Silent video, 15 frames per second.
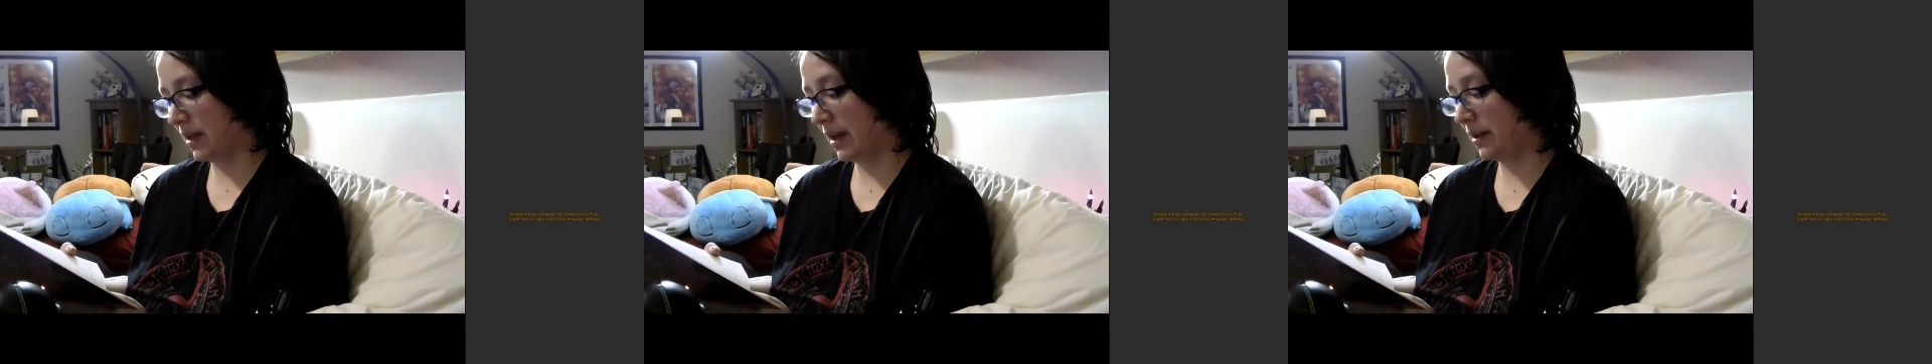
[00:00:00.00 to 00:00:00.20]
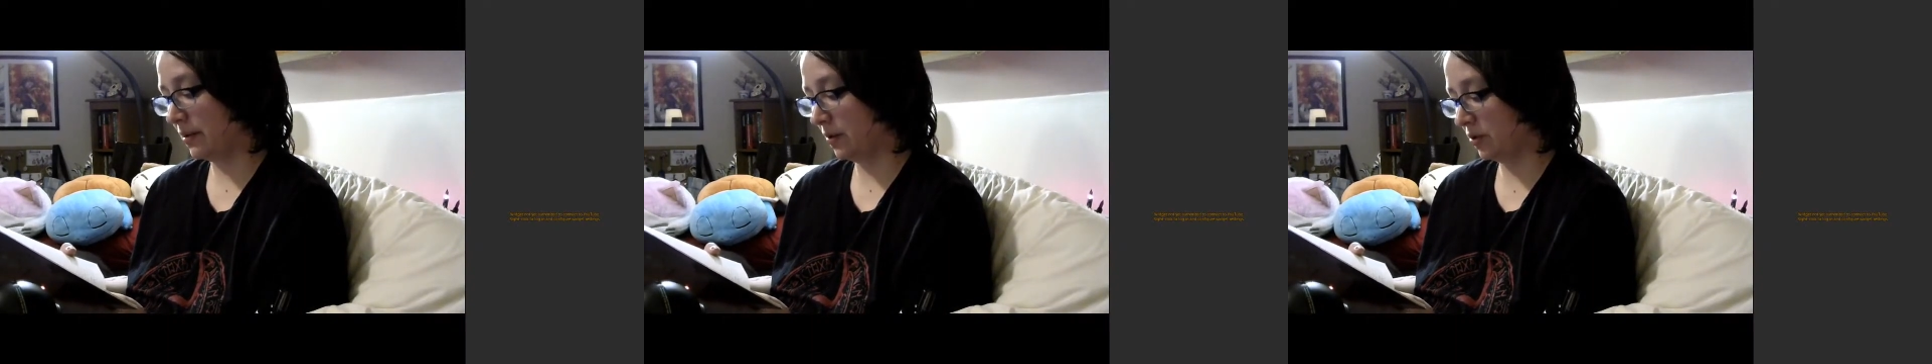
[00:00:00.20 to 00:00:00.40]

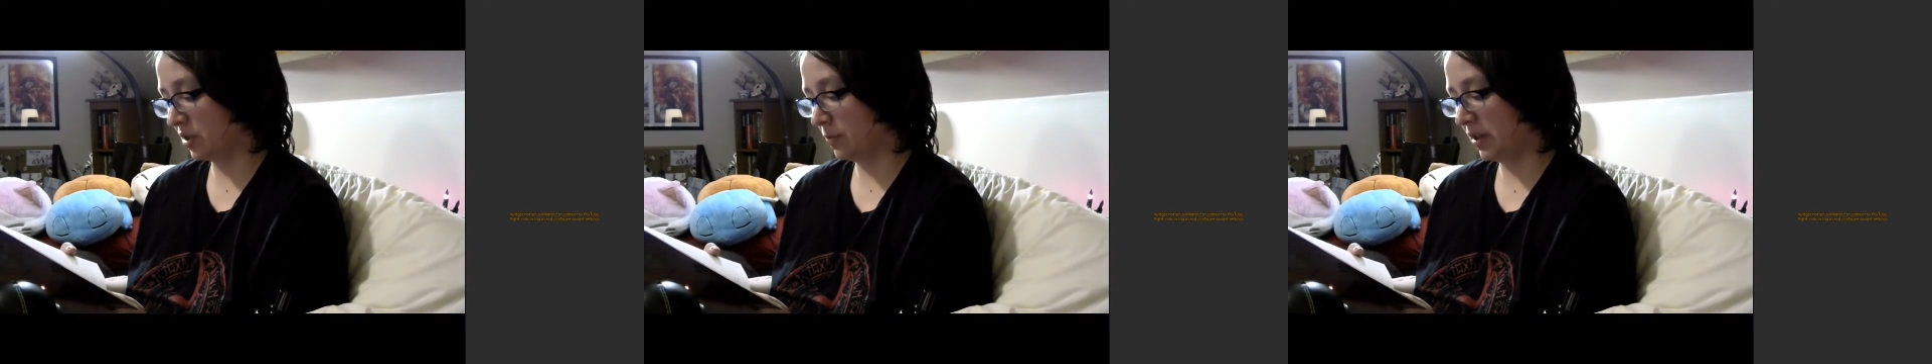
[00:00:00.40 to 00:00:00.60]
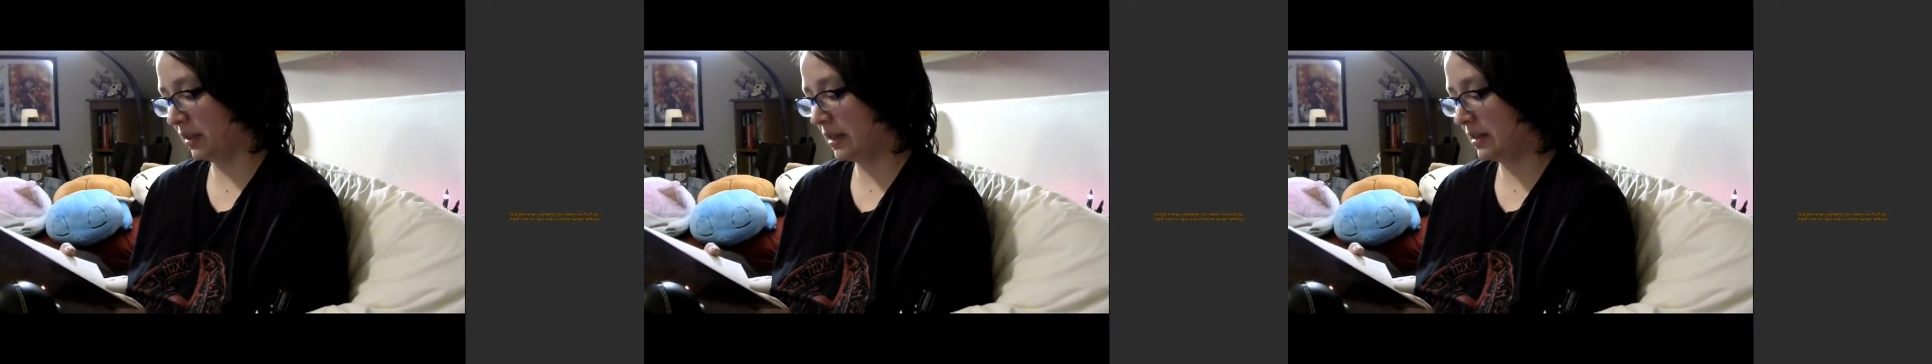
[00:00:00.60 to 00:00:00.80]
and
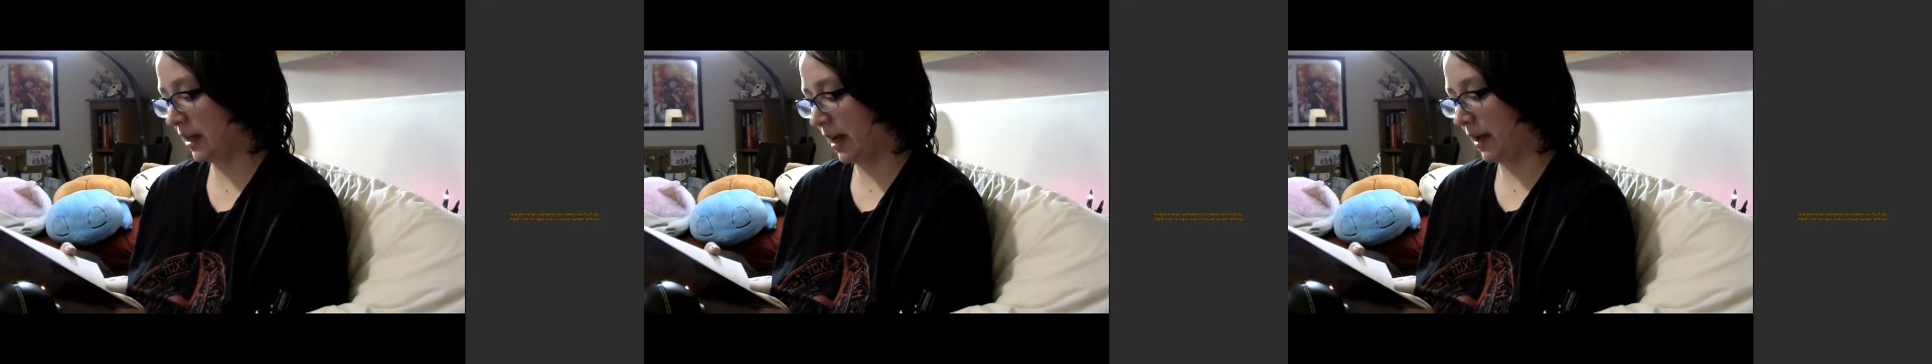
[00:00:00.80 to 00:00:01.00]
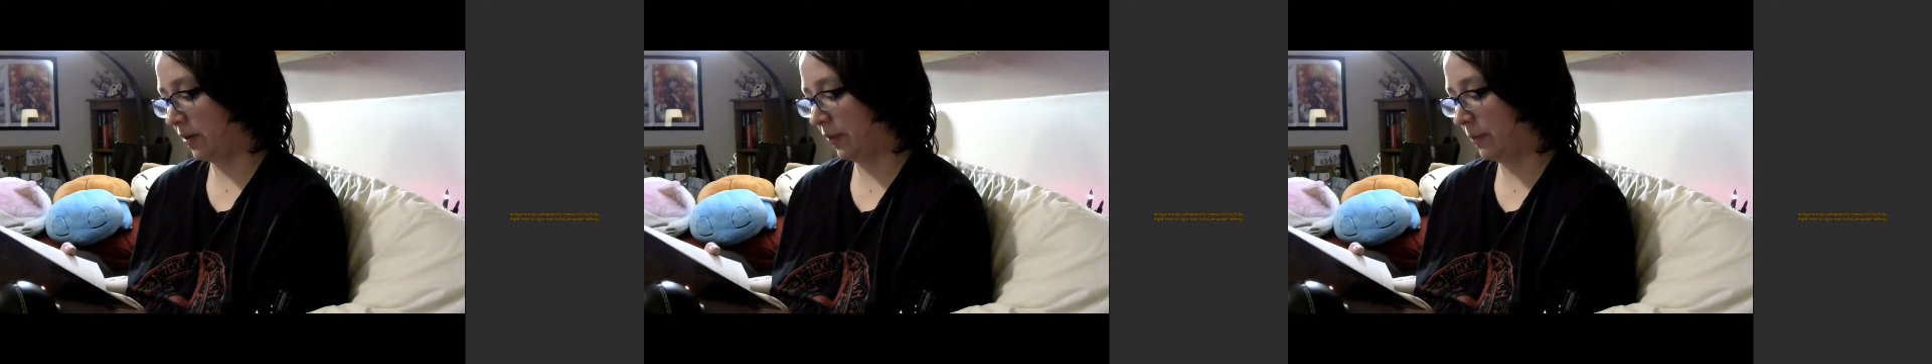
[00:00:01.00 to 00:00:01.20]
ultimately
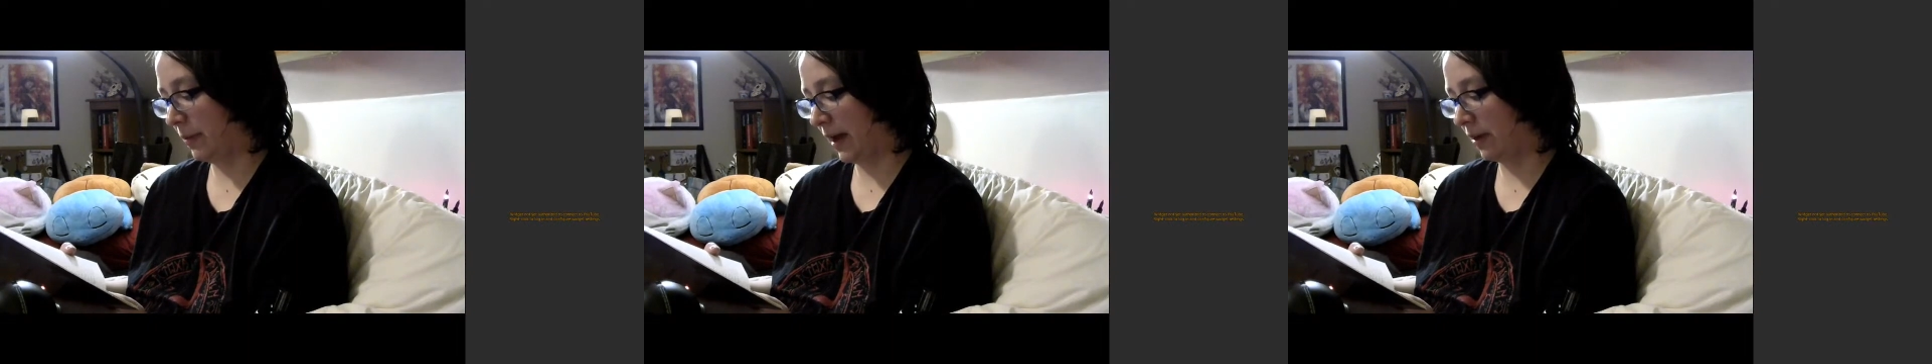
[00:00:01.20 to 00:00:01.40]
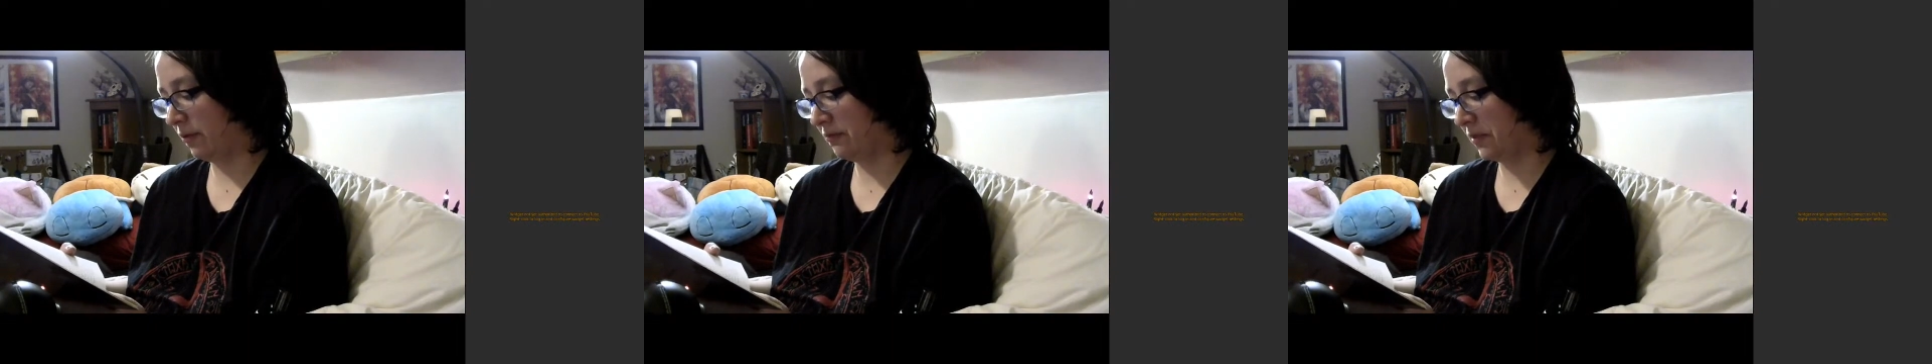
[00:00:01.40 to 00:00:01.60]
died on the
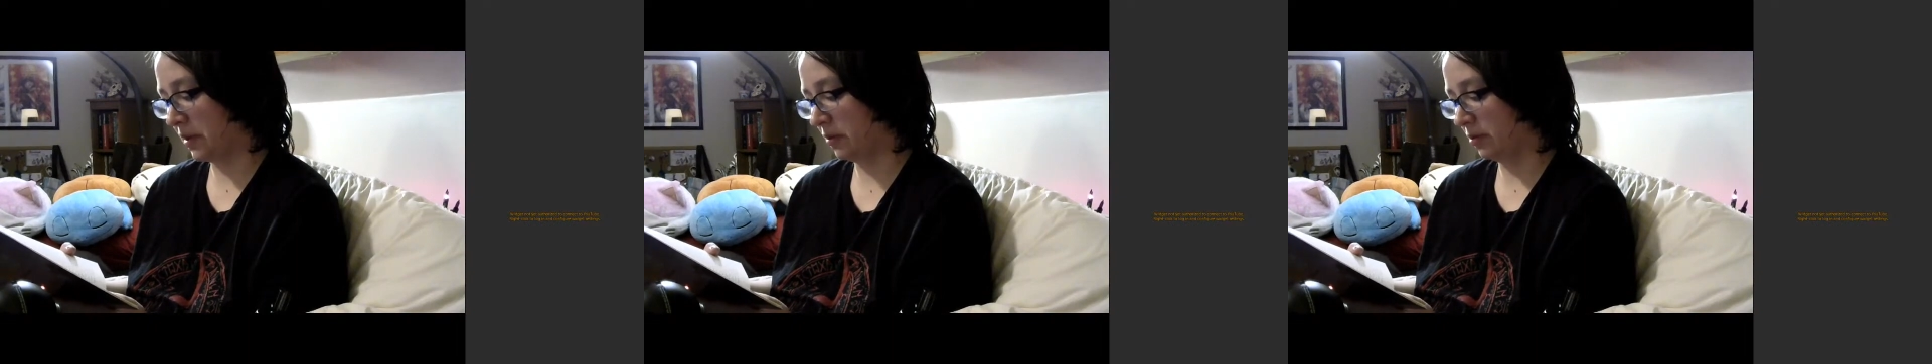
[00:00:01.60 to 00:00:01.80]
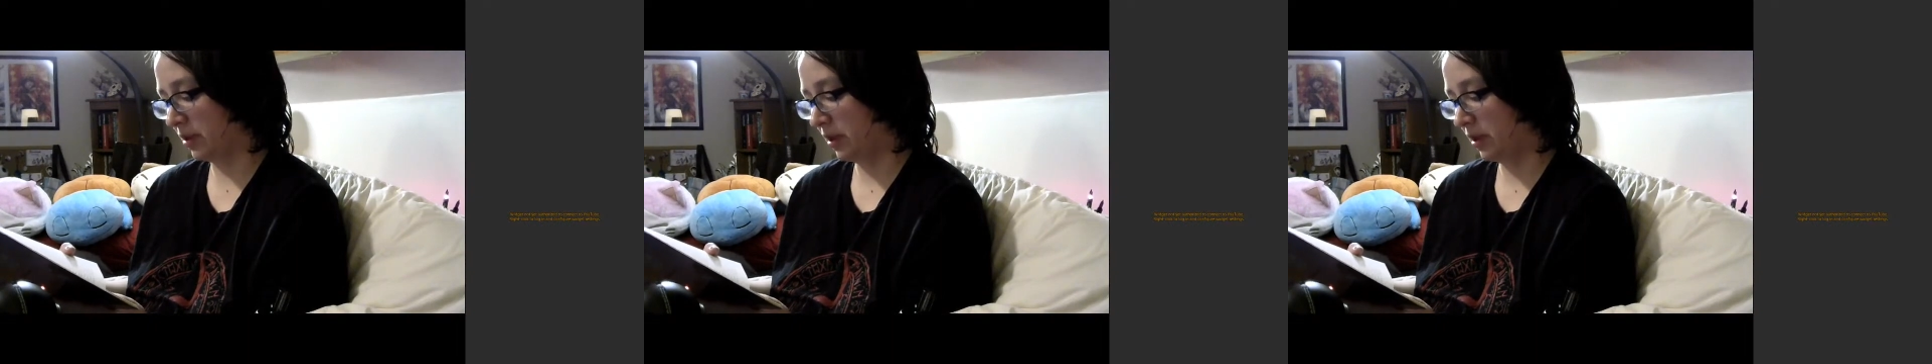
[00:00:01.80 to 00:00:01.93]
battlefield.